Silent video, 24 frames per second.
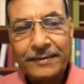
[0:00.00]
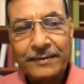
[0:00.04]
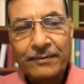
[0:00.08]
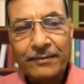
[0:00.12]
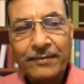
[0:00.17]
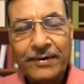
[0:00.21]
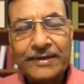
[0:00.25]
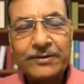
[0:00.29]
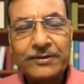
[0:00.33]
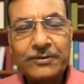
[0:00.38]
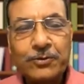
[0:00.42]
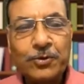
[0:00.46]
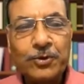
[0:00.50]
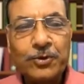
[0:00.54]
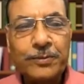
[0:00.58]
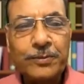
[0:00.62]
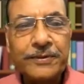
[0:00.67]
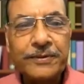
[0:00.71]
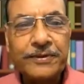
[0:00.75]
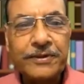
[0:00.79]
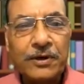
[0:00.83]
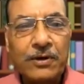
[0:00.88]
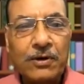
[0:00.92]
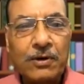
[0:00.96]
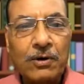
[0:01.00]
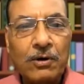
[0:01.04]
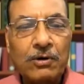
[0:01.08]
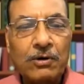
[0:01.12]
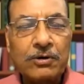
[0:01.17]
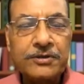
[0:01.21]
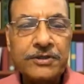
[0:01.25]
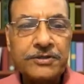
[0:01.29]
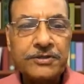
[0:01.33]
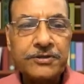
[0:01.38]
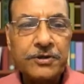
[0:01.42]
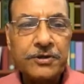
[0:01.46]
What could be the
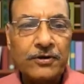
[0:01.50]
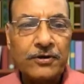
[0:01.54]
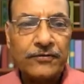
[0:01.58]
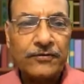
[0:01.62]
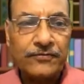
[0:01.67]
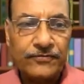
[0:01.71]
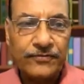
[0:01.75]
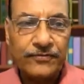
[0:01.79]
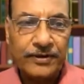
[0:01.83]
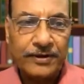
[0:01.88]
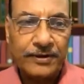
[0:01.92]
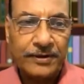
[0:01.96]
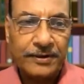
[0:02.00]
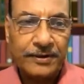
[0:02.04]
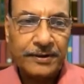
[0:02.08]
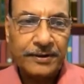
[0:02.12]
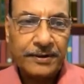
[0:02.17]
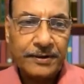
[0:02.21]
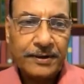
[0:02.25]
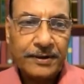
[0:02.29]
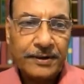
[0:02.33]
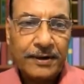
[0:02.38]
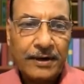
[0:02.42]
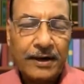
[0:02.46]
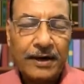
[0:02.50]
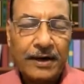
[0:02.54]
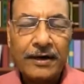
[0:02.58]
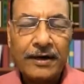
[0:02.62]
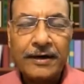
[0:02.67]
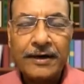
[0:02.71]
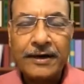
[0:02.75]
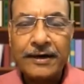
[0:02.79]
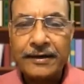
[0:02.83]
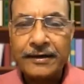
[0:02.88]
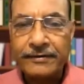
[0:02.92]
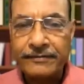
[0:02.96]
causes of the
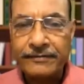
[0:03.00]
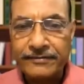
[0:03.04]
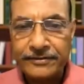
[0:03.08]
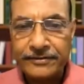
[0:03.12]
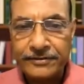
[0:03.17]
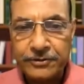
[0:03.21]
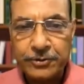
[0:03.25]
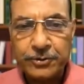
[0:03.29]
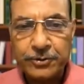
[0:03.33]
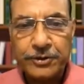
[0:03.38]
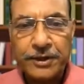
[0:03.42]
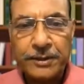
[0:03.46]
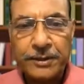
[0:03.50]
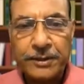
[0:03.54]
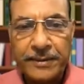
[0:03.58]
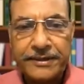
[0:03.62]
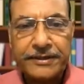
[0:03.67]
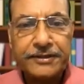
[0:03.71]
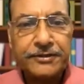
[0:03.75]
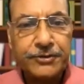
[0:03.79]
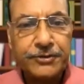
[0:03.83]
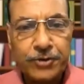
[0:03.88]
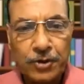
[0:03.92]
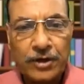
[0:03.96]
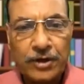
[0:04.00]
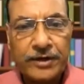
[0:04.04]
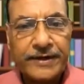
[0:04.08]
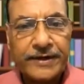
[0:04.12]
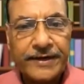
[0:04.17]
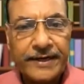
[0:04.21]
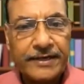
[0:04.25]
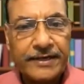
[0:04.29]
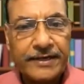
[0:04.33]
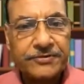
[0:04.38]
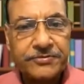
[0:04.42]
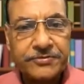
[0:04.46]
ulnar nerve injury? But in short
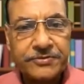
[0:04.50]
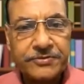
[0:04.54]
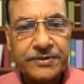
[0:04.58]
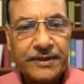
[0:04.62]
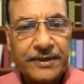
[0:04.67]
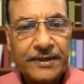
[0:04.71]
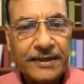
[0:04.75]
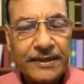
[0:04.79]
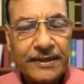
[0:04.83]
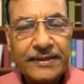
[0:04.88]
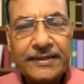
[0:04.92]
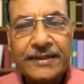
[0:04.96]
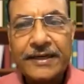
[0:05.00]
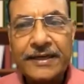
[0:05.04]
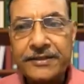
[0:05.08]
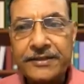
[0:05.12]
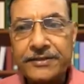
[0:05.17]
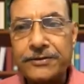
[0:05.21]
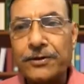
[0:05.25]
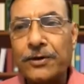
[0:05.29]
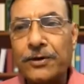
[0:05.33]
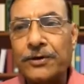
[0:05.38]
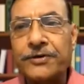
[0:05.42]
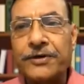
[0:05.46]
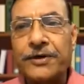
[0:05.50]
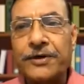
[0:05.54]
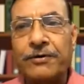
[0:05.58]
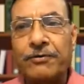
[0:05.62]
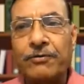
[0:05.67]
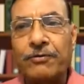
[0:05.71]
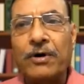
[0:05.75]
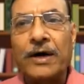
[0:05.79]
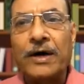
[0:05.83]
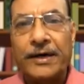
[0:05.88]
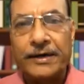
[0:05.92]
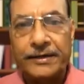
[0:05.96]
case, that is not
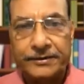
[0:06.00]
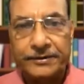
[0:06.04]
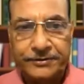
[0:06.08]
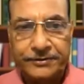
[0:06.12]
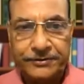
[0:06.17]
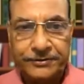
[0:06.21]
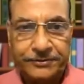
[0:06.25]
required.